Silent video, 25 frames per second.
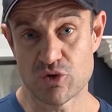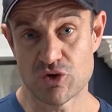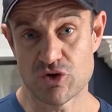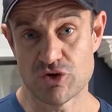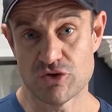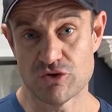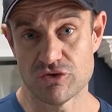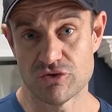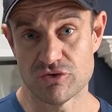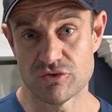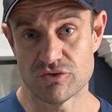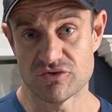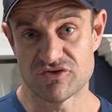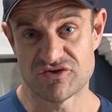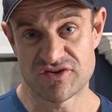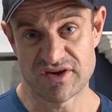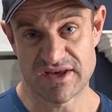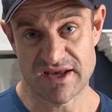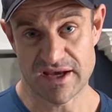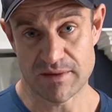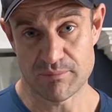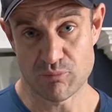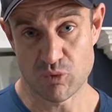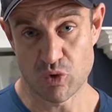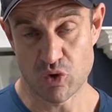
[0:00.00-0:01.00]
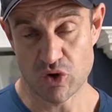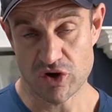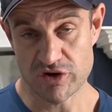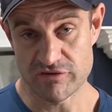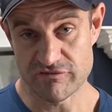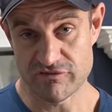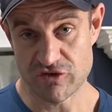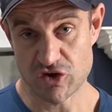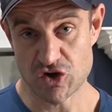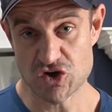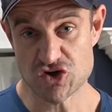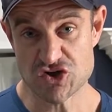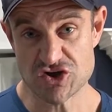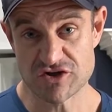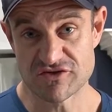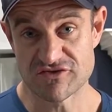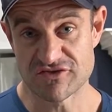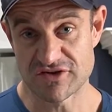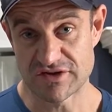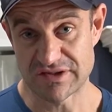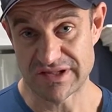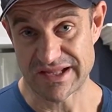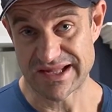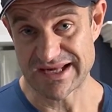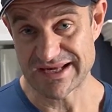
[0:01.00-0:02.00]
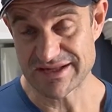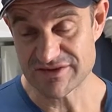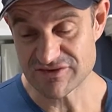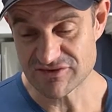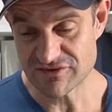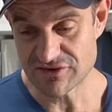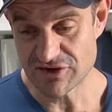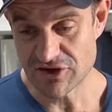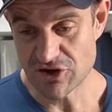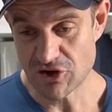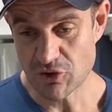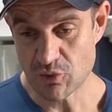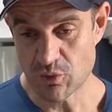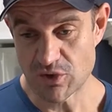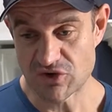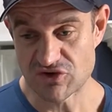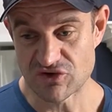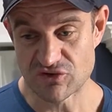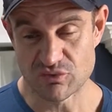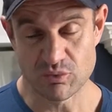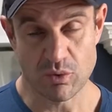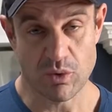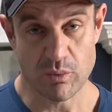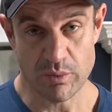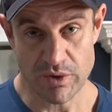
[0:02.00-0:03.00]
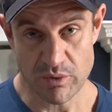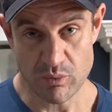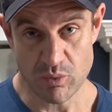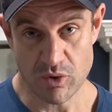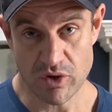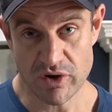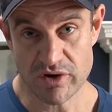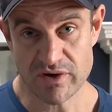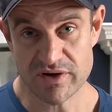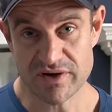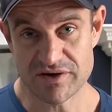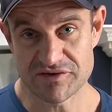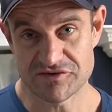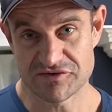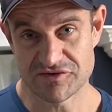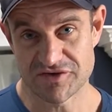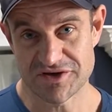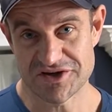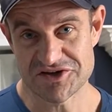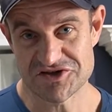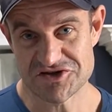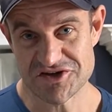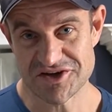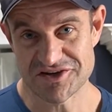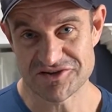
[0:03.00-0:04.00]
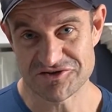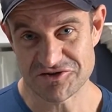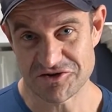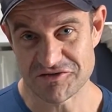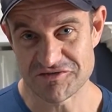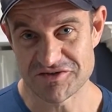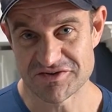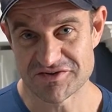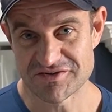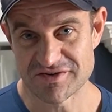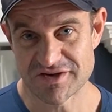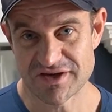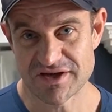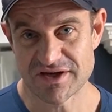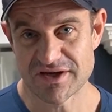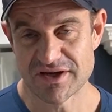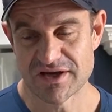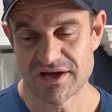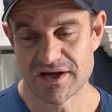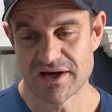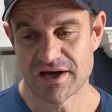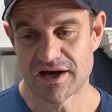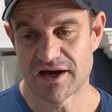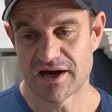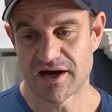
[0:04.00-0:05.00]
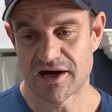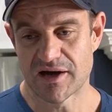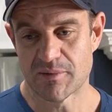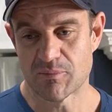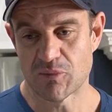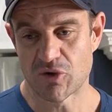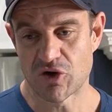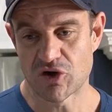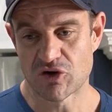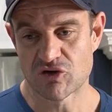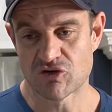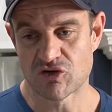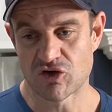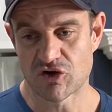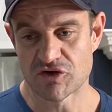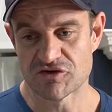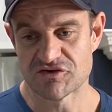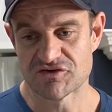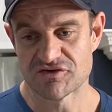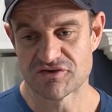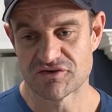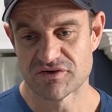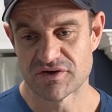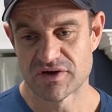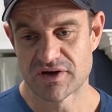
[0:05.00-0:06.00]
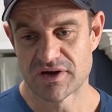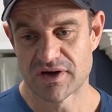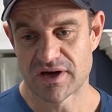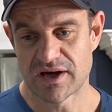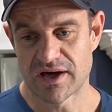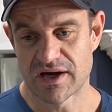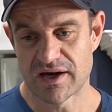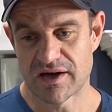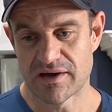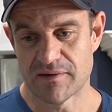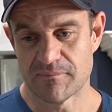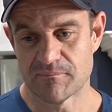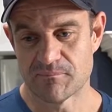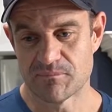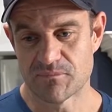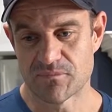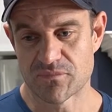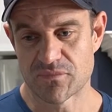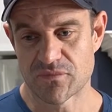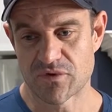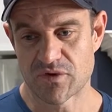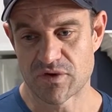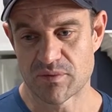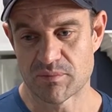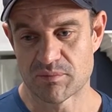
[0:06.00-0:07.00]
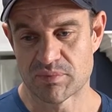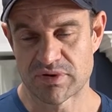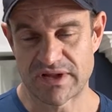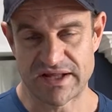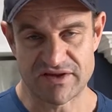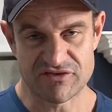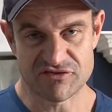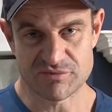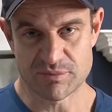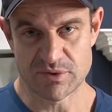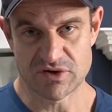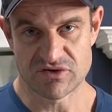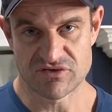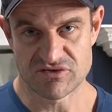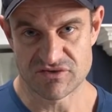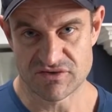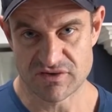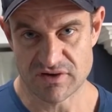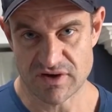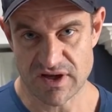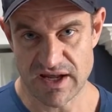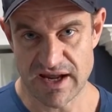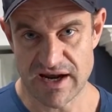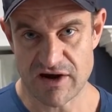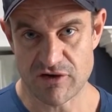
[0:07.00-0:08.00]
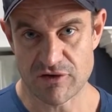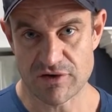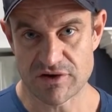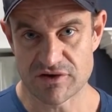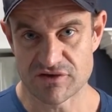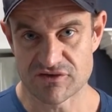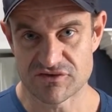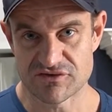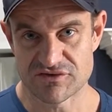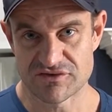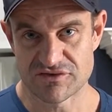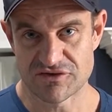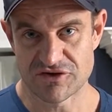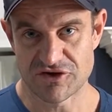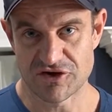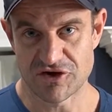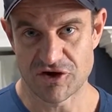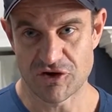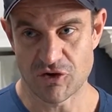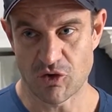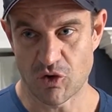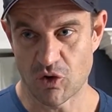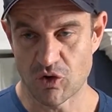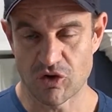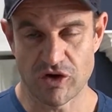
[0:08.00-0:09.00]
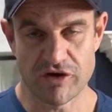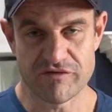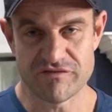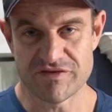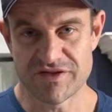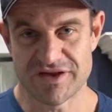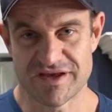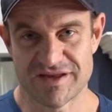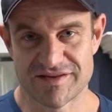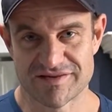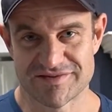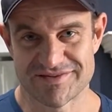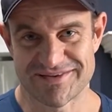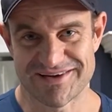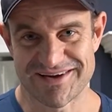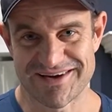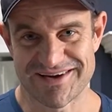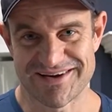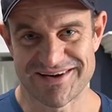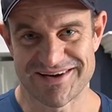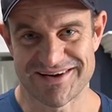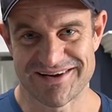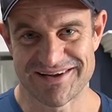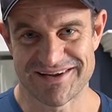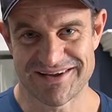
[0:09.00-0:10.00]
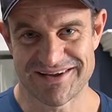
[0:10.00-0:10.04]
you to get more conversions and leads, which is what we want as lead gens, obviously, across placements and areas, you know, all over the internet,